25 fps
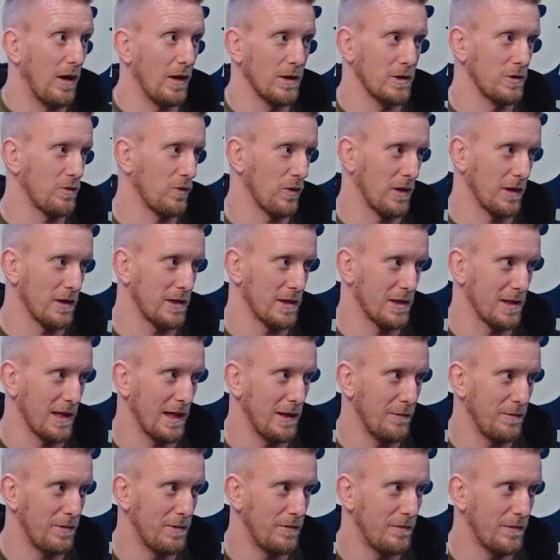I just wanted to
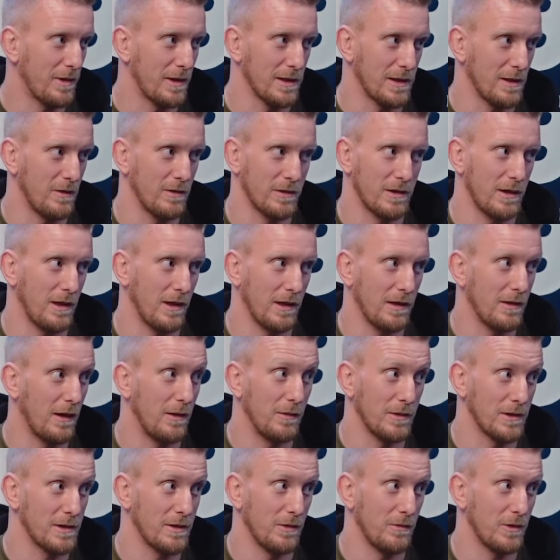sleep because I was like,
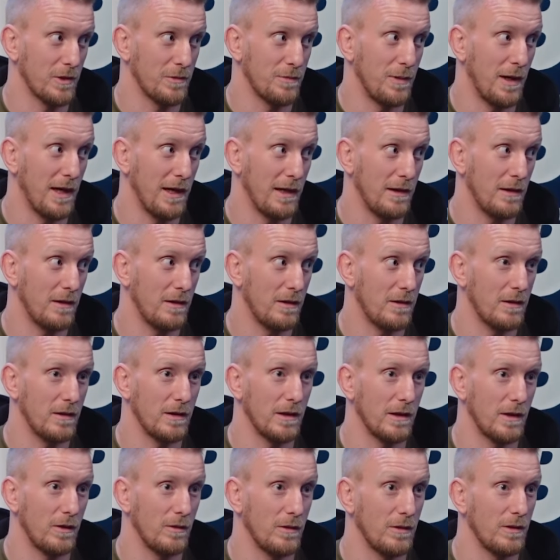I'm in so much pain.
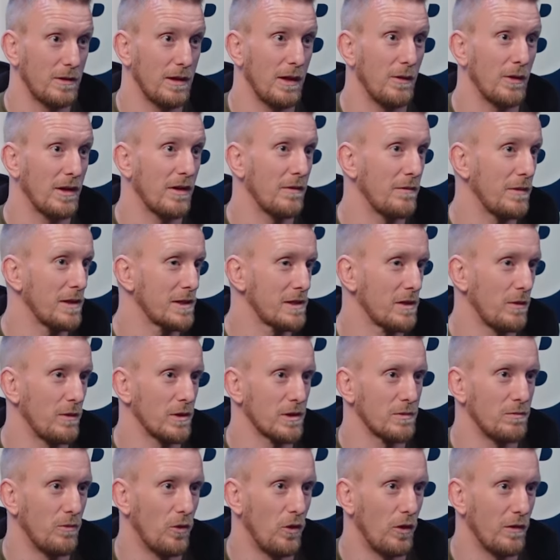You know, they were giving me so
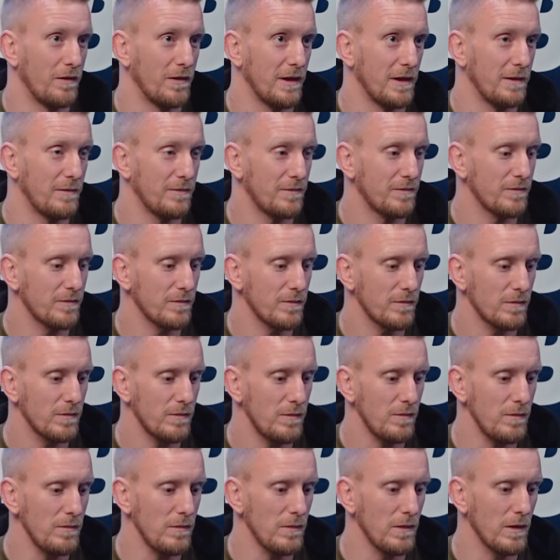much morphine,
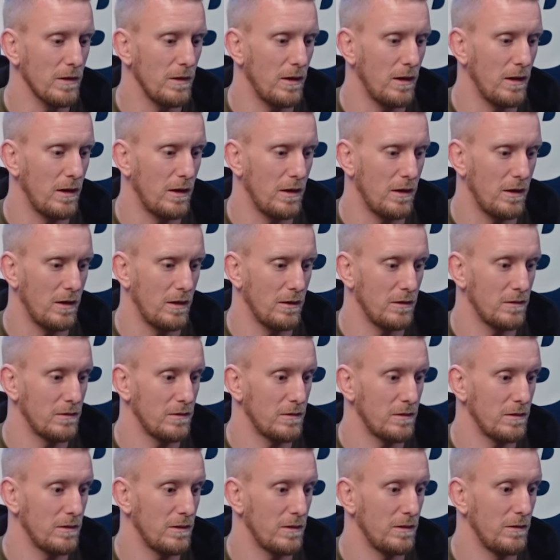uh,
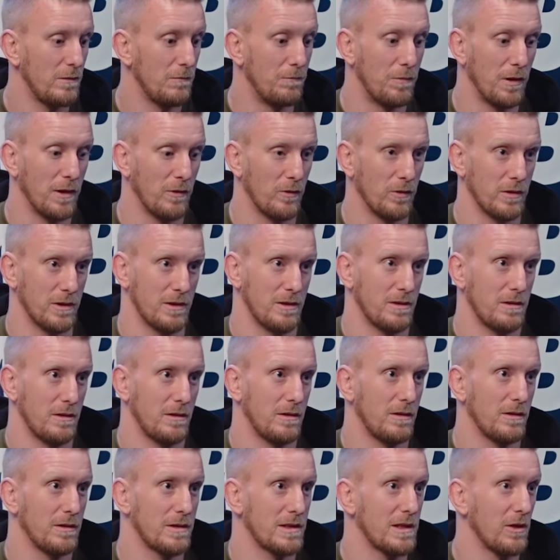but it was
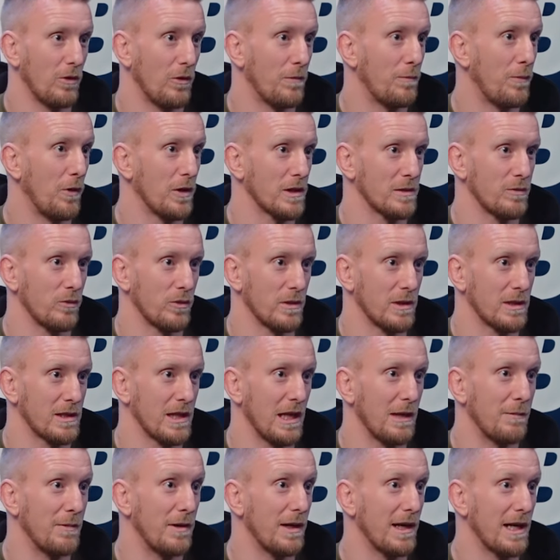still impossible to
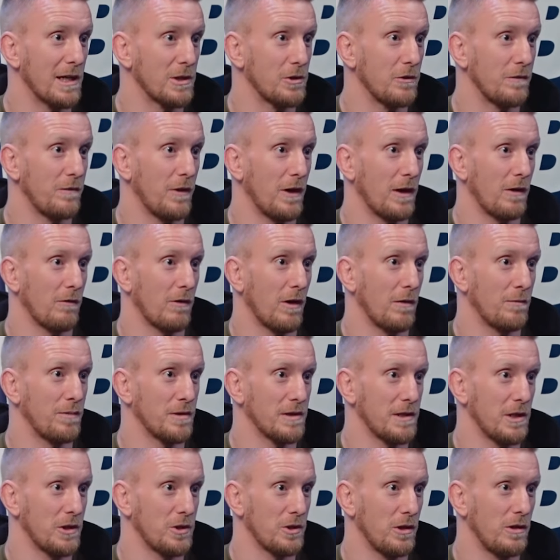sleep unless you find the right
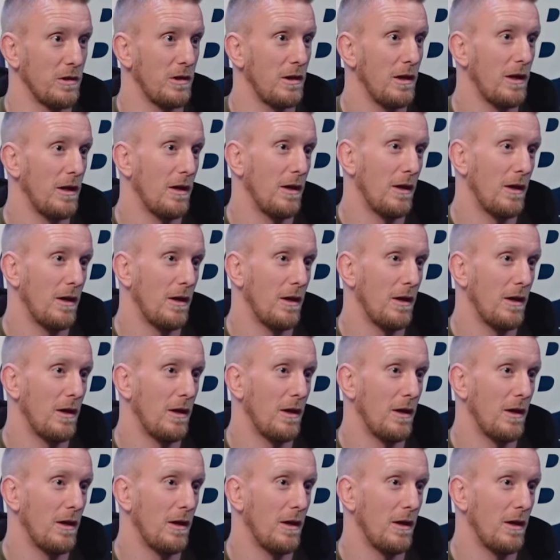position.